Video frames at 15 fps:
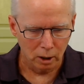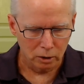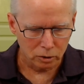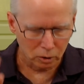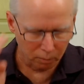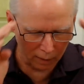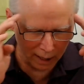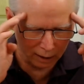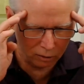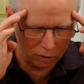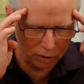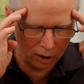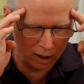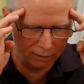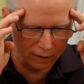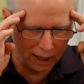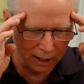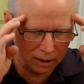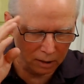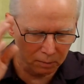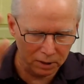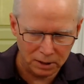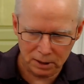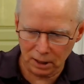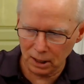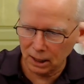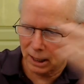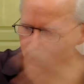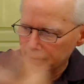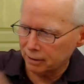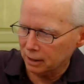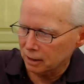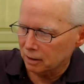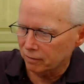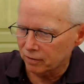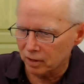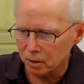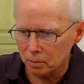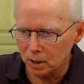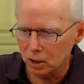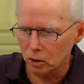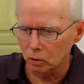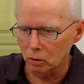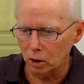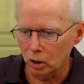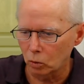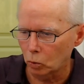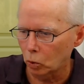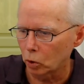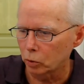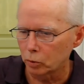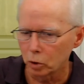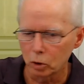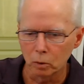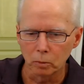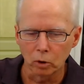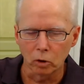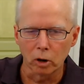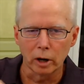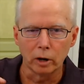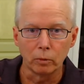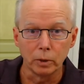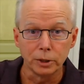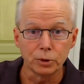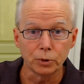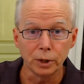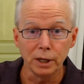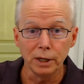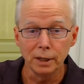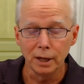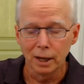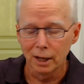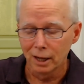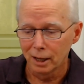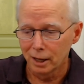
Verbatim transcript: So Microsoft has to be sitting, I think of them in a, a, war room or on a retreat,